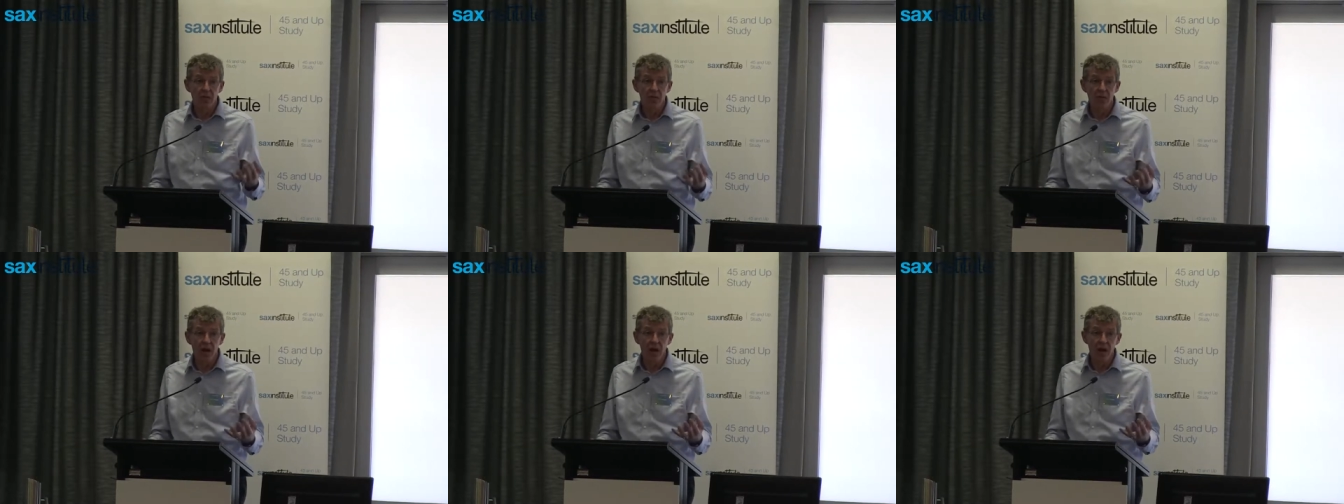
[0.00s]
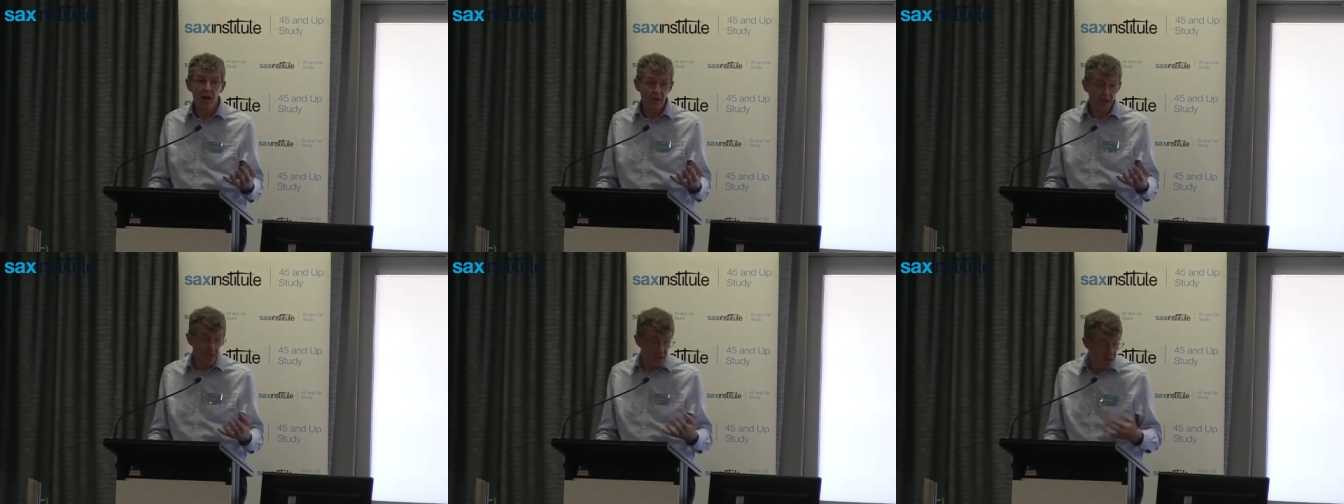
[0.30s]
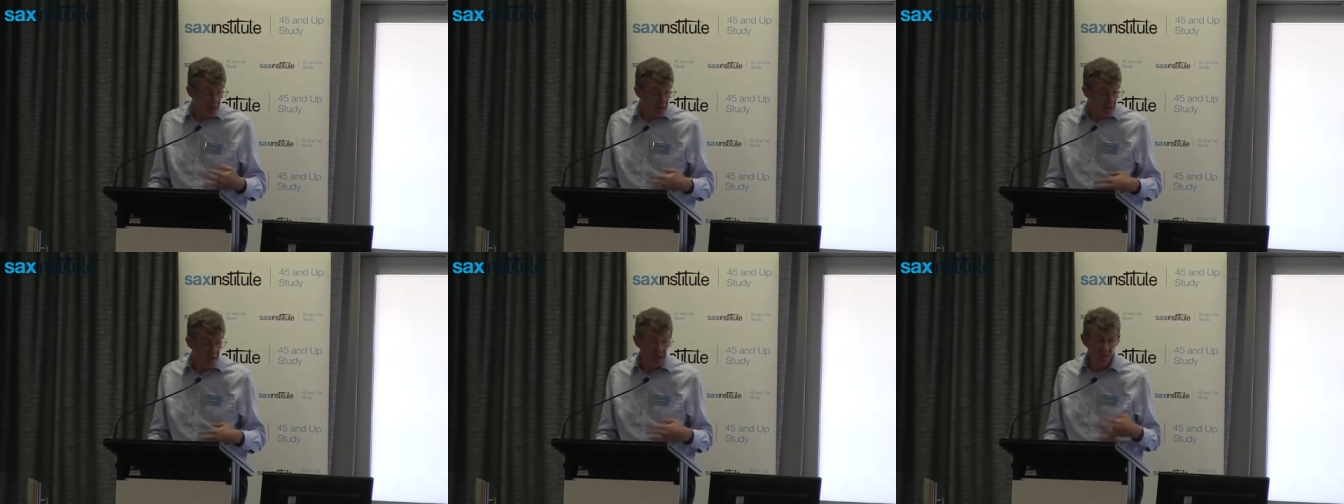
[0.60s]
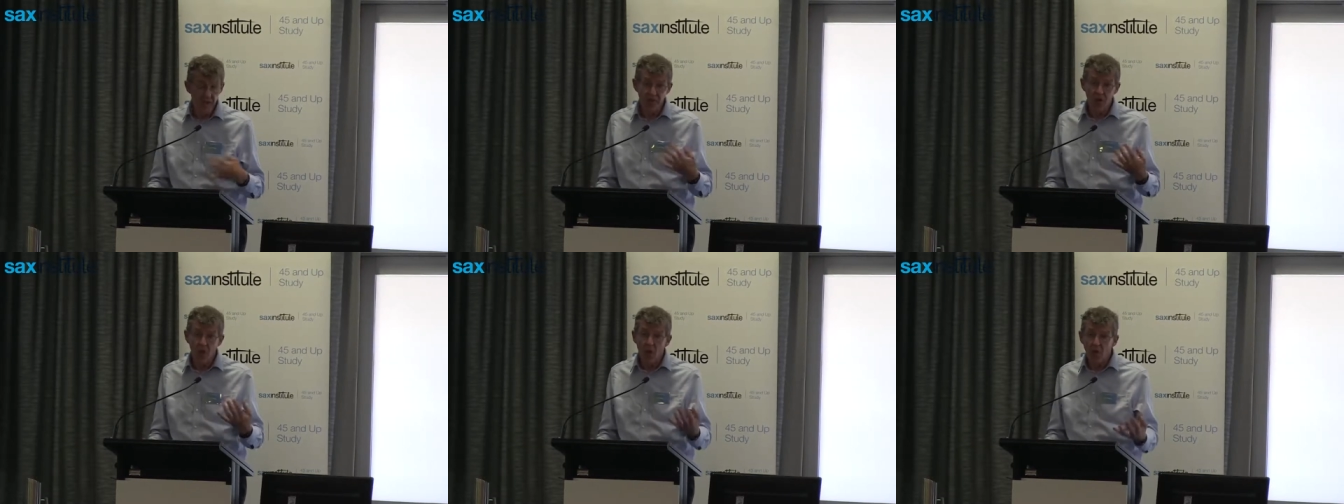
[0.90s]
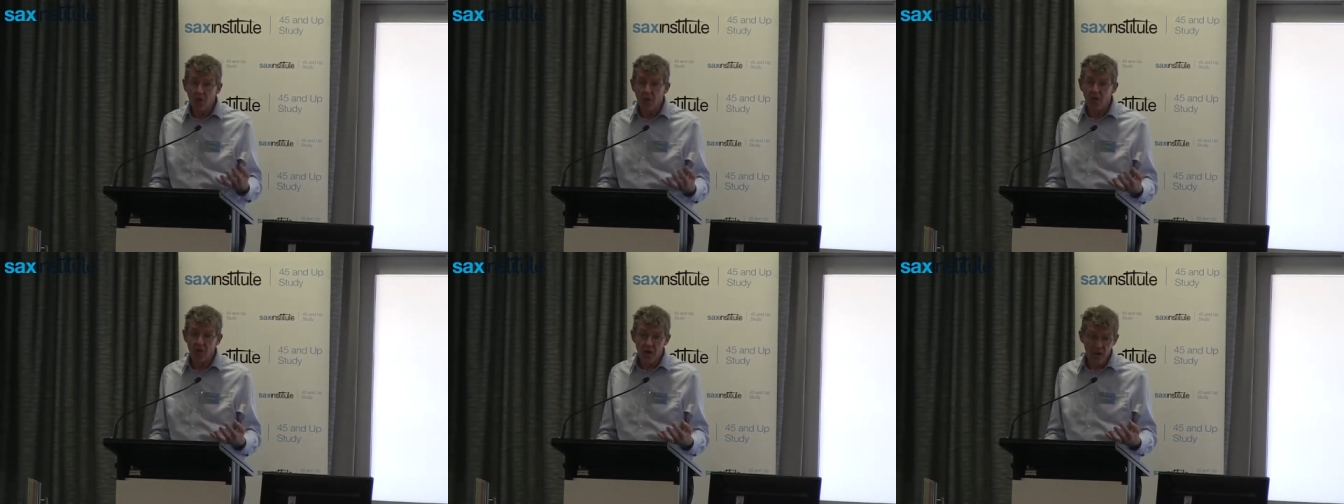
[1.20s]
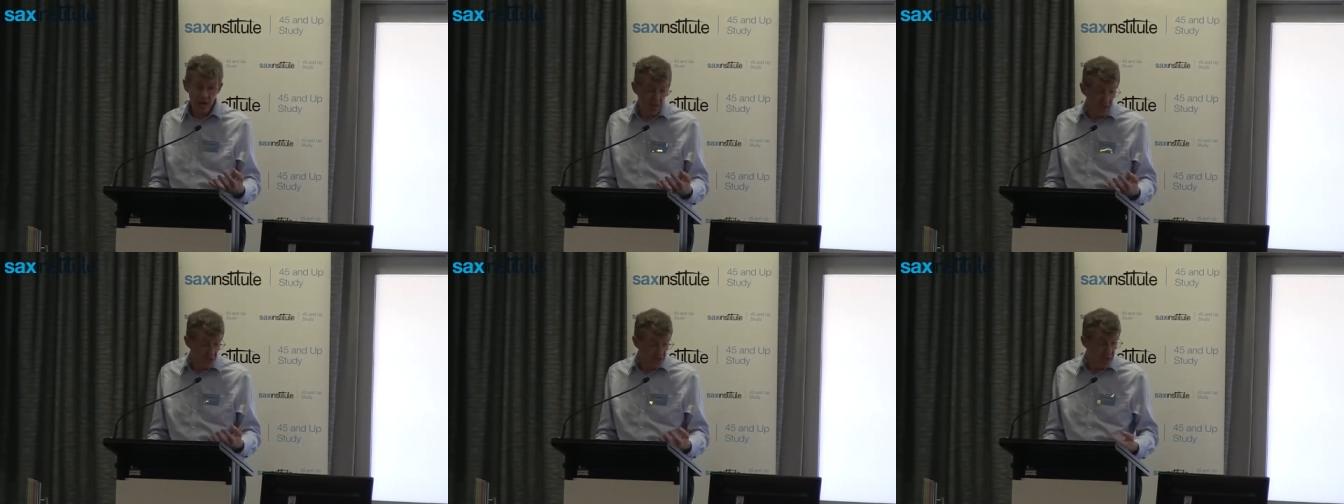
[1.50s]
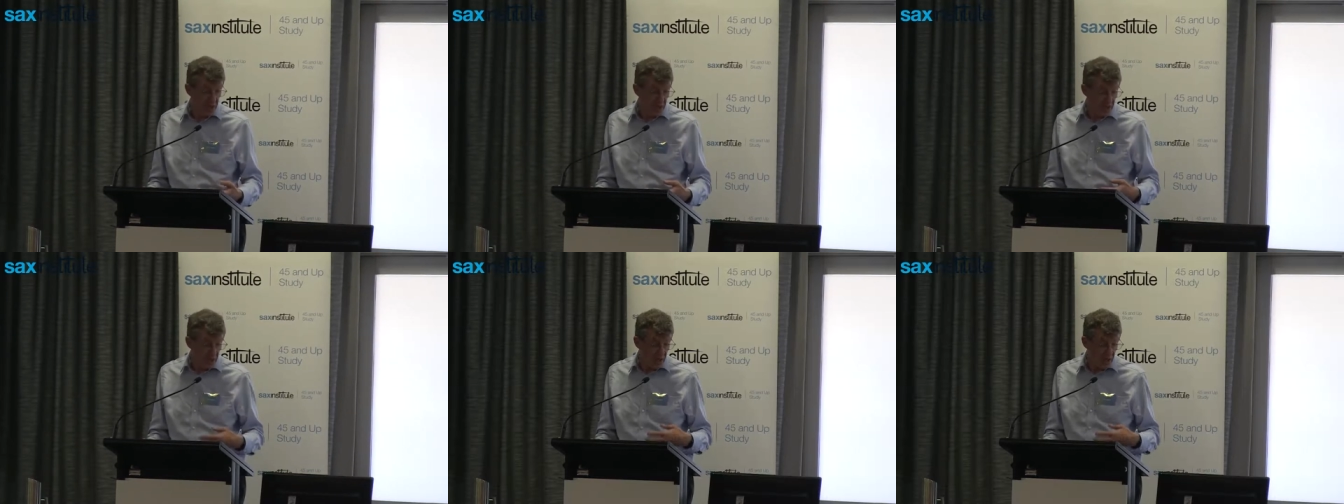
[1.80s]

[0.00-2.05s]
virus, they've got the virus,